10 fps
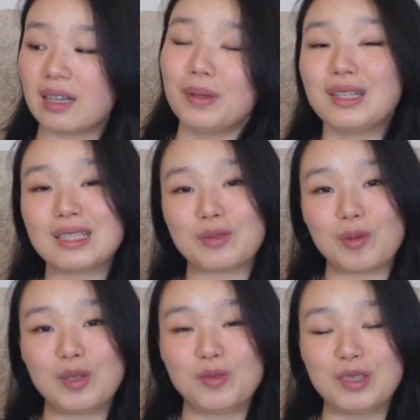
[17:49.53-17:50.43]
But this
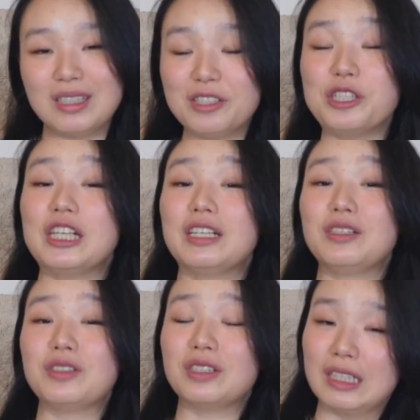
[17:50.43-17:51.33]
one really
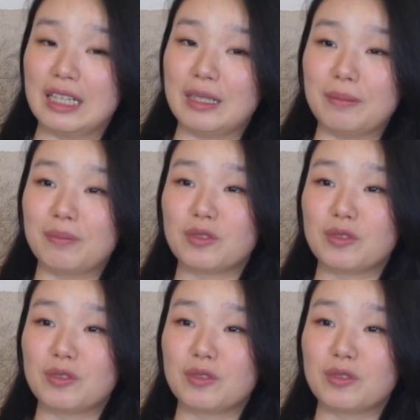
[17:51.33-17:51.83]
changed the game.